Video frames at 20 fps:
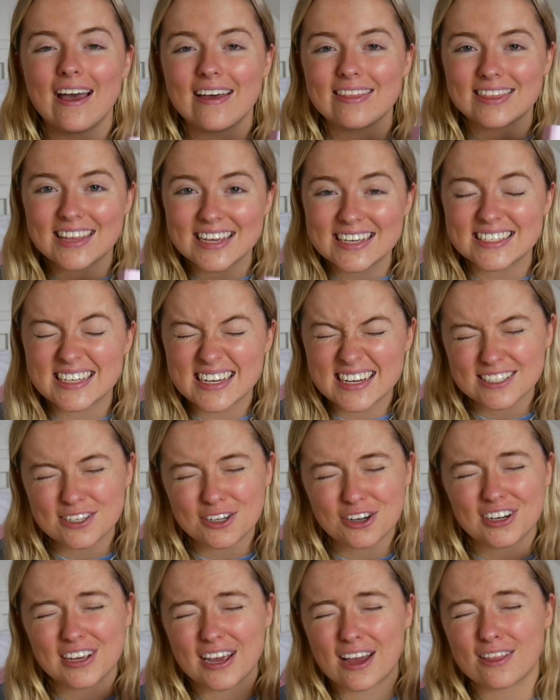These things are
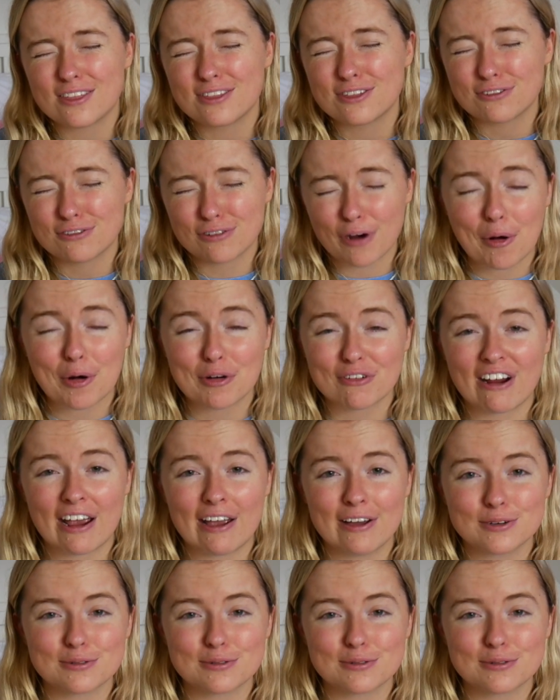going to get thrown around,